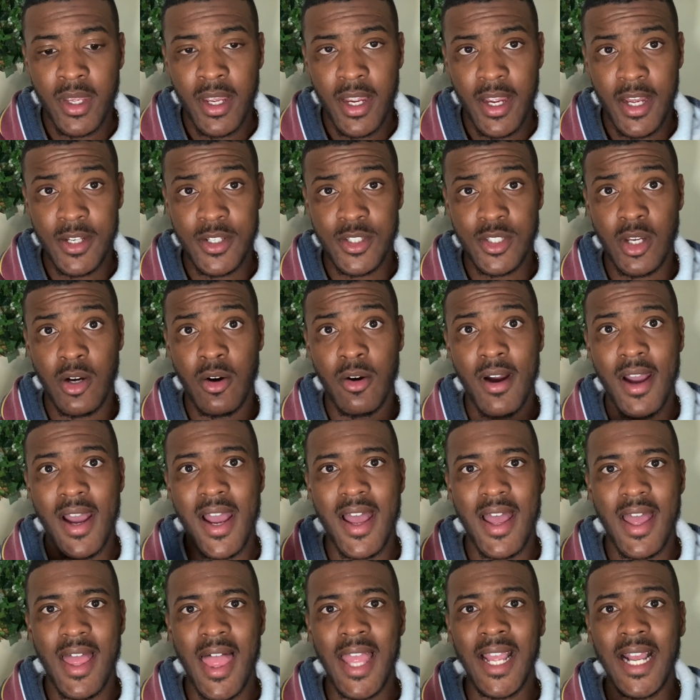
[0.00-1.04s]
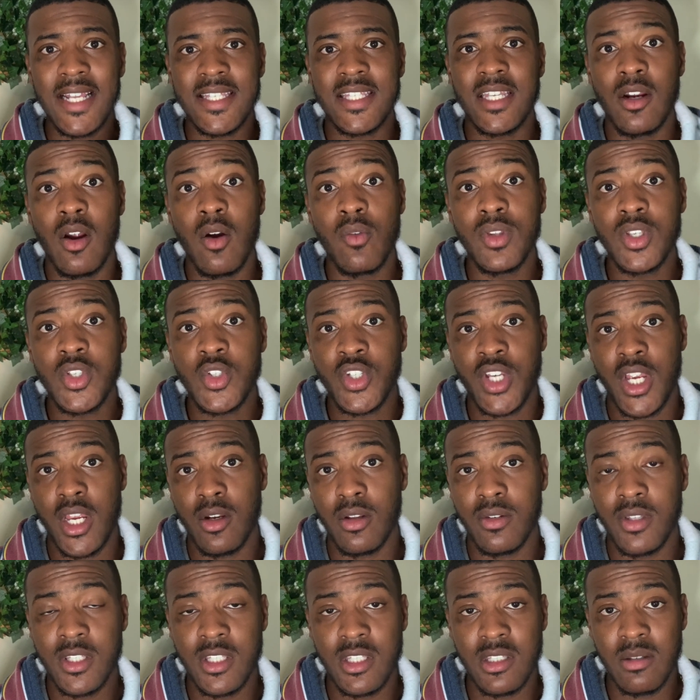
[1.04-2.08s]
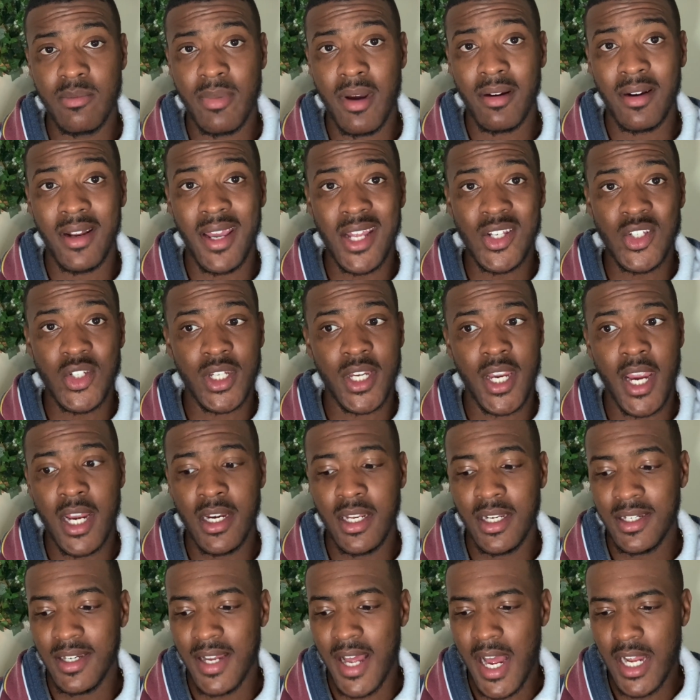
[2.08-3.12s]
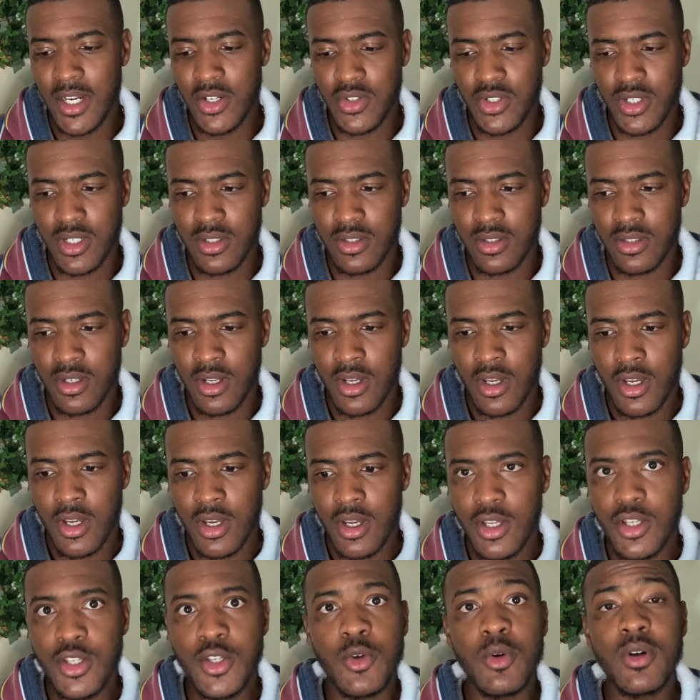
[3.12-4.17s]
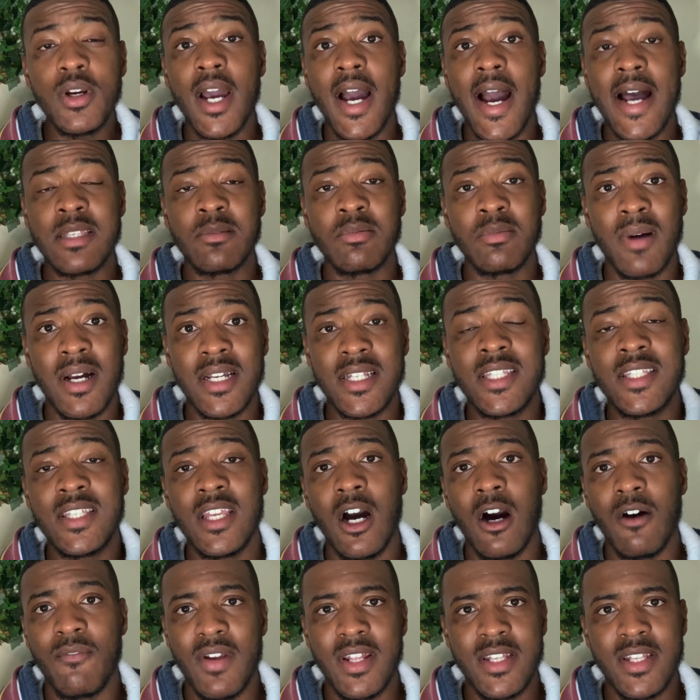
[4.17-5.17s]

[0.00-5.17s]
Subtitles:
And so, like I said, on this channel, this is about educating not just you guys, but myself.